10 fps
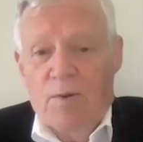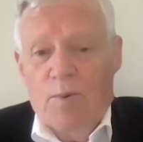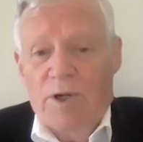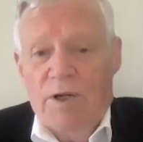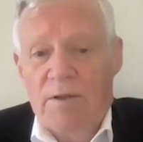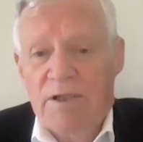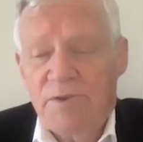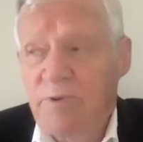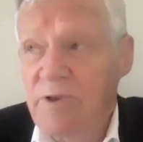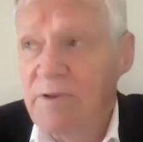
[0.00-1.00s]
Well,
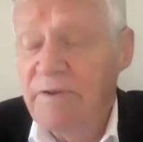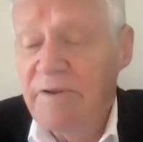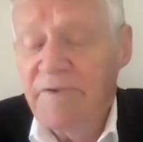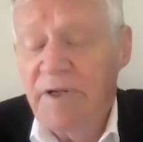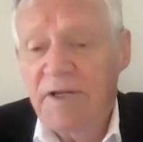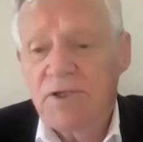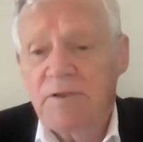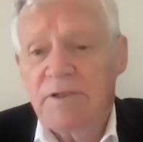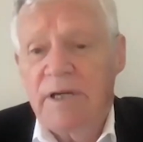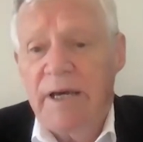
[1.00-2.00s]
as we have announced
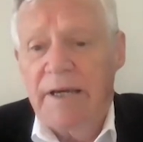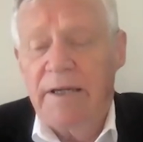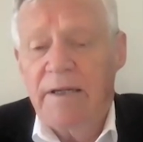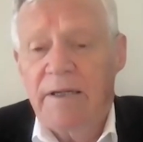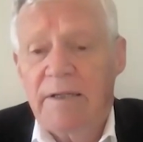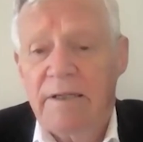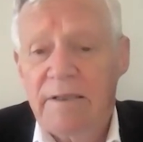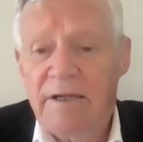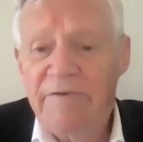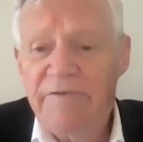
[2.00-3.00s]
today,
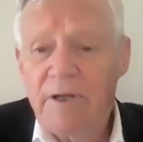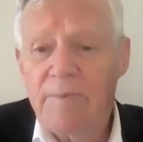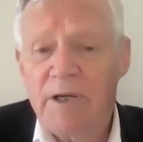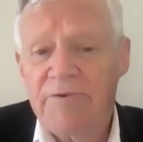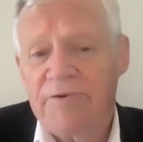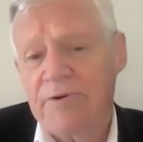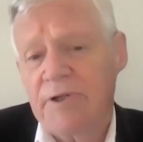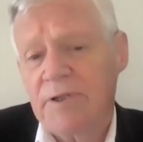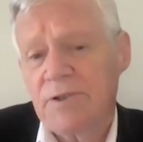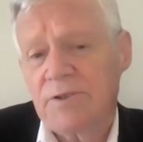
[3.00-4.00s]

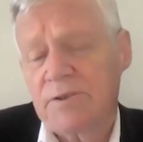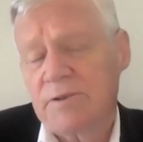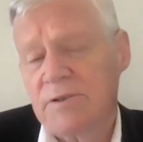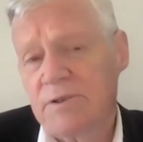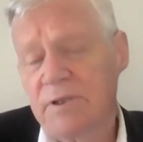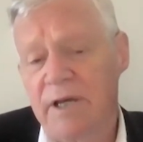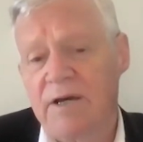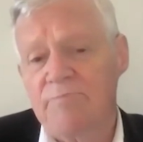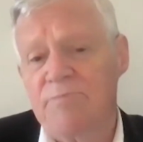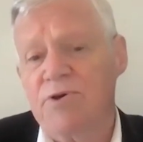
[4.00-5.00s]
alpha-003 has
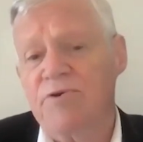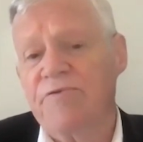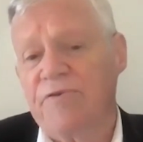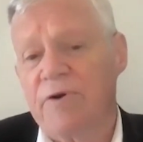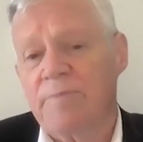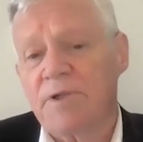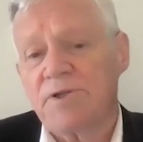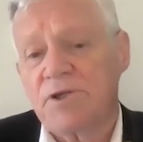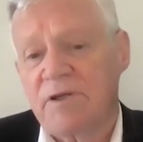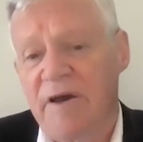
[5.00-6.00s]
now moved from the
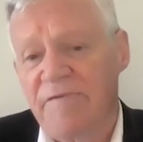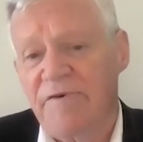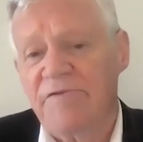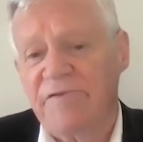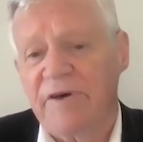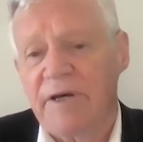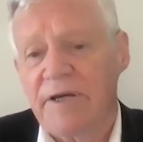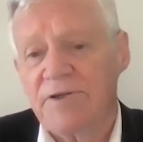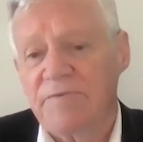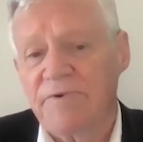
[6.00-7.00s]
discovery
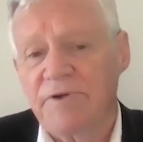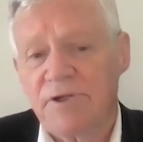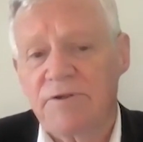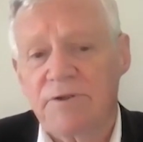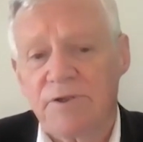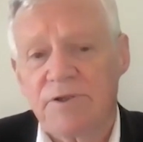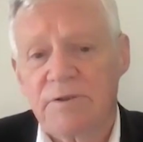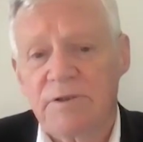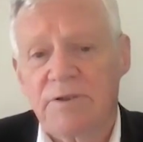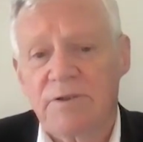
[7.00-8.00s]
phase of research
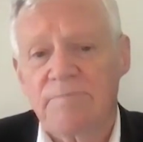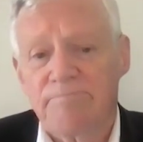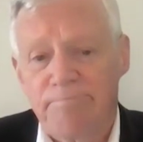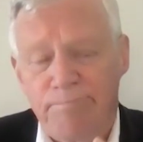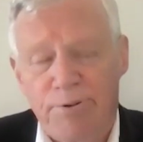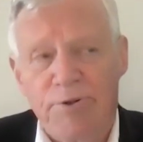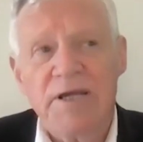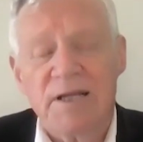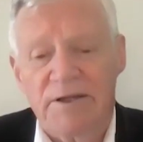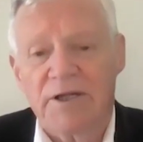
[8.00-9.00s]
into the
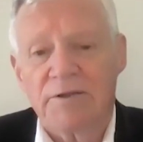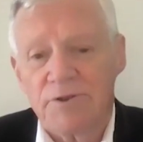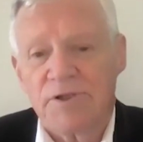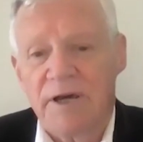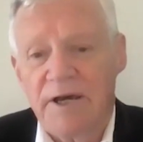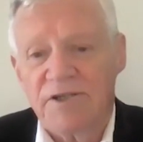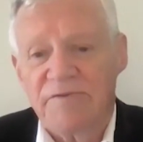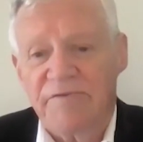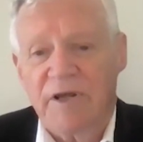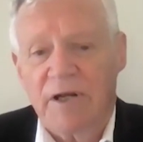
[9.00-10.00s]
preclinical stage of
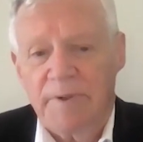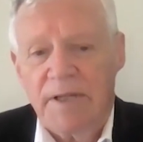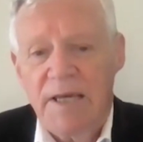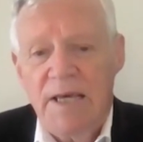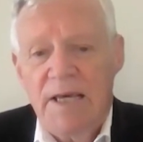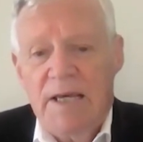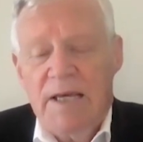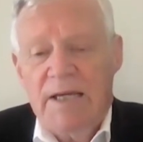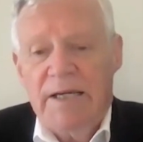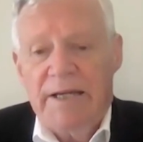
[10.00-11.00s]
development.
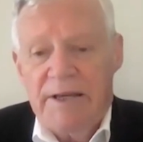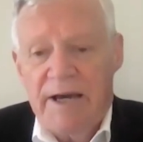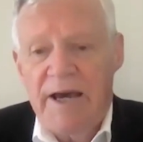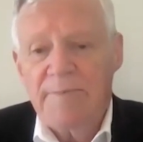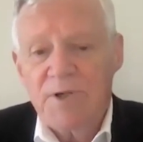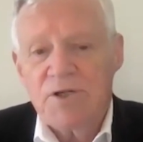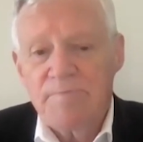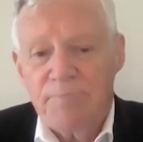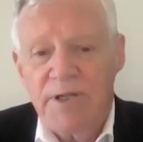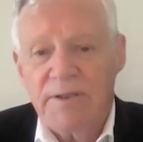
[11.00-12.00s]
And the aim is to
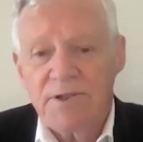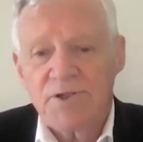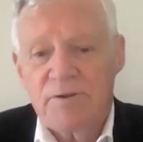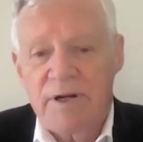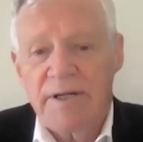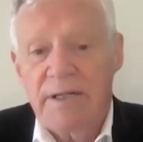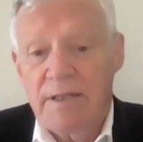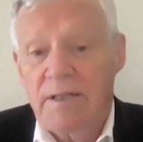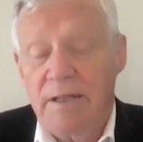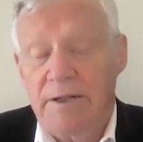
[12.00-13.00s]
bring this drug
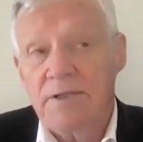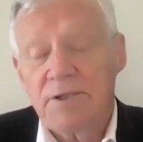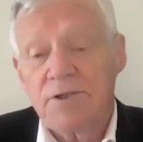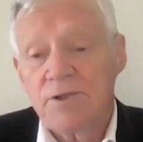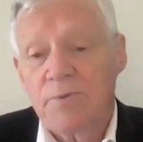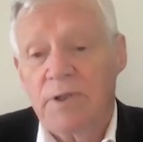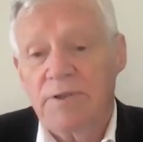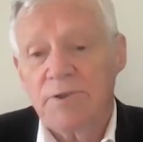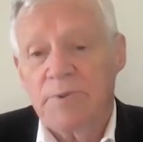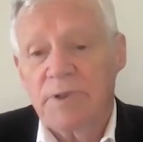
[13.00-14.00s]
into the clinic just as
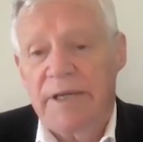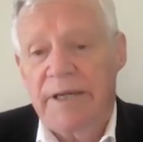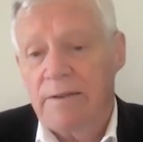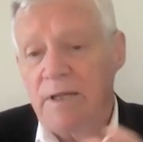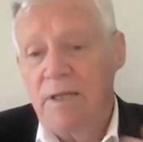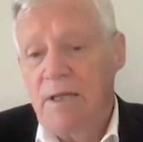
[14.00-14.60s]
quickly as we can.